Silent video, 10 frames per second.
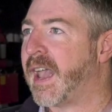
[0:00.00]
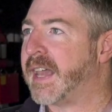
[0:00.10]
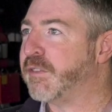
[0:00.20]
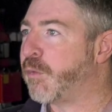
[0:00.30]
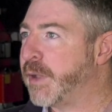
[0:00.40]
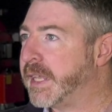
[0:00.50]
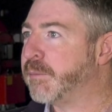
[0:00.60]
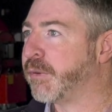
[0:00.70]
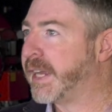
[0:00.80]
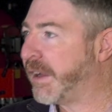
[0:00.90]
if we
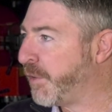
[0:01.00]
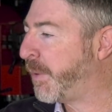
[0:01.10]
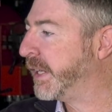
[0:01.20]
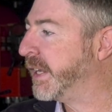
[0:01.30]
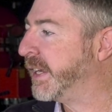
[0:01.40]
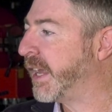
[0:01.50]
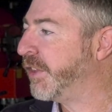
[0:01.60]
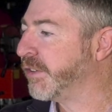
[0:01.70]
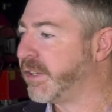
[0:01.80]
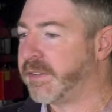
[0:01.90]
can bring everybody
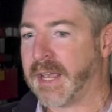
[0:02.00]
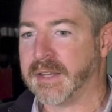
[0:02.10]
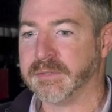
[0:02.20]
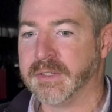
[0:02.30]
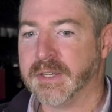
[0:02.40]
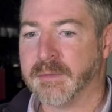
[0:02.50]
together and